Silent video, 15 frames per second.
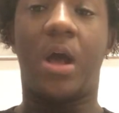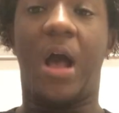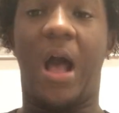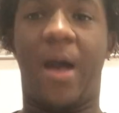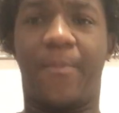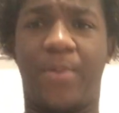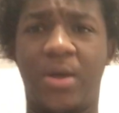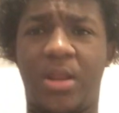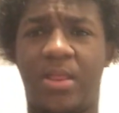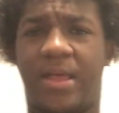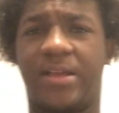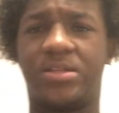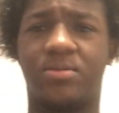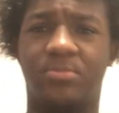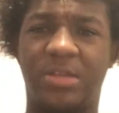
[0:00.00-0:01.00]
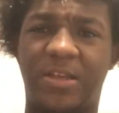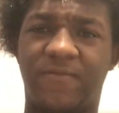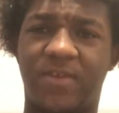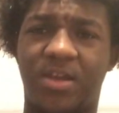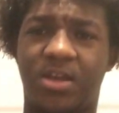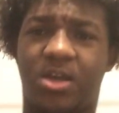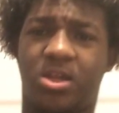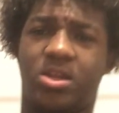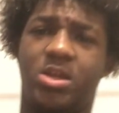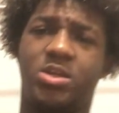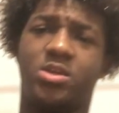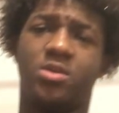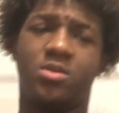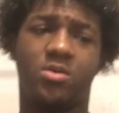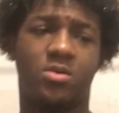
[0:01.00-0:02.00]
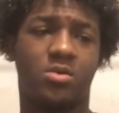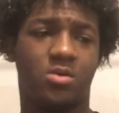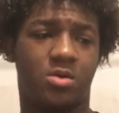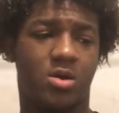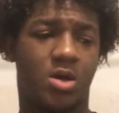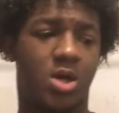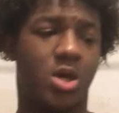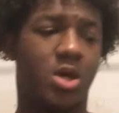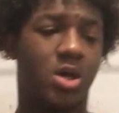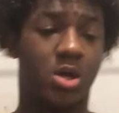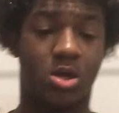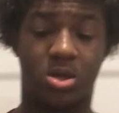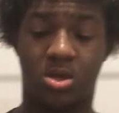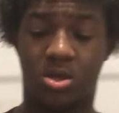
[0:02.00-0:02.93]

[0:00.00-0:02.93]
I'll put in like some leave-in conditioner uh